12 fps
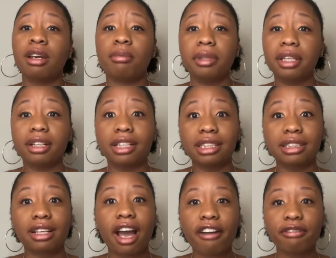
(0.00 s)
Because
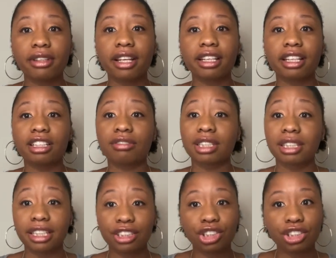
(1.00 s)
I feel like in a
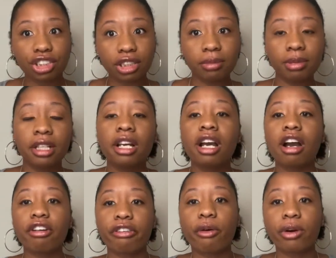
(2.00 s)
relationship,
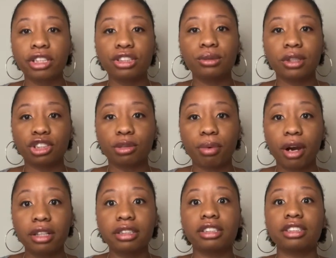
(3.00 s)
of course, you want your
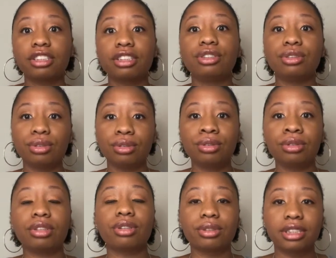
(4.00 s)
partner to
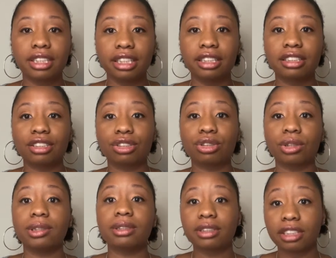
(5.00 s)
do those things to show
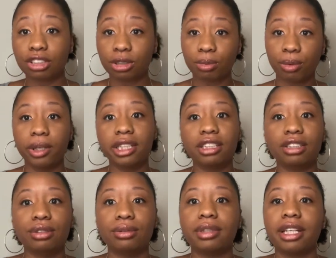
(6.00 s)
you that they're supporting
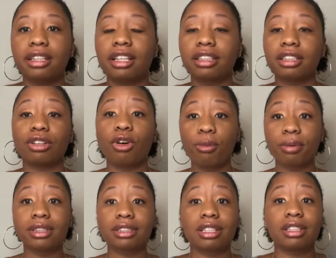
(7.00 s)
you and that they're
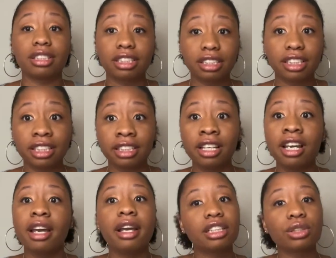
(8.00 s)
open to listening
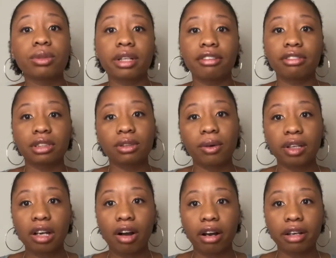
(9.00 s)
to whatever's
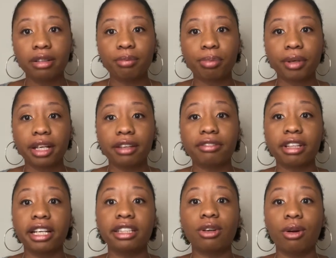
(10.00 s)
going on. But if
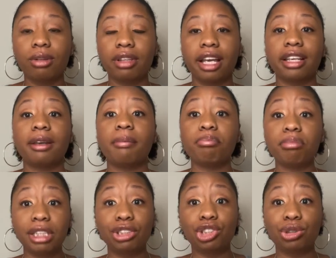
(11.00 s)
they don't
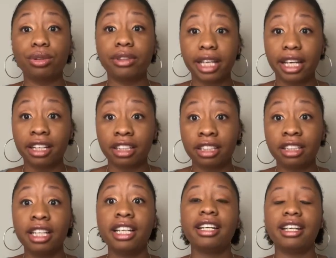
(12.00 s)
meet you there
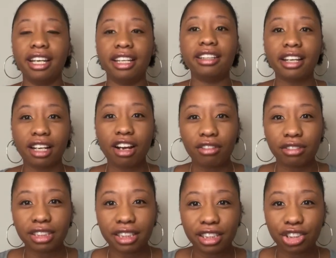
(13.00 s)
in that
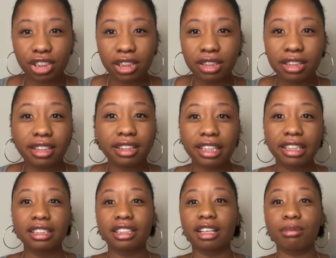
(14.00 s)
conversation, the
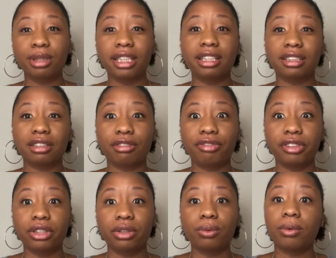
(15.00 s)
things can begin to
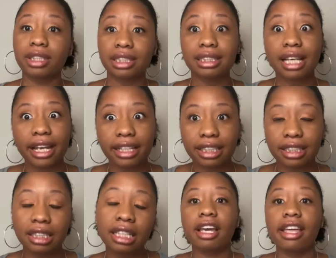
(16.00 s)
feel
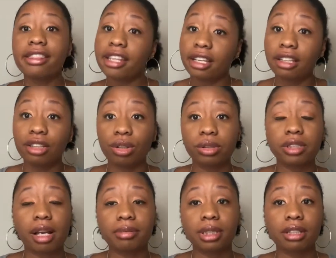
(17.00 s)
one-sided. And then those
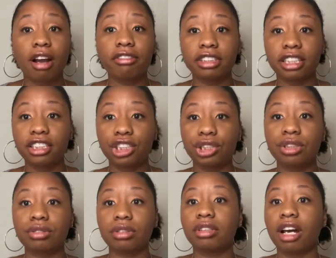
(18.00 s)
types of conversations
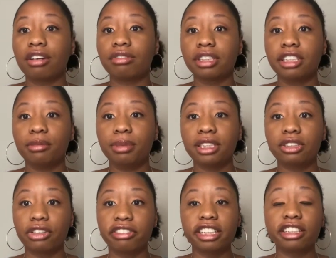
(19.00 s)
will not really be
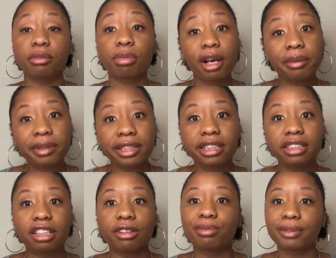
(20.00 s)
serving their purpose
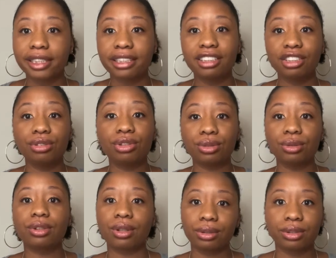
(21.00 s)
of bringing you two
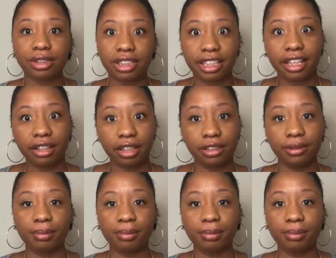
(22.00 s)
closer together.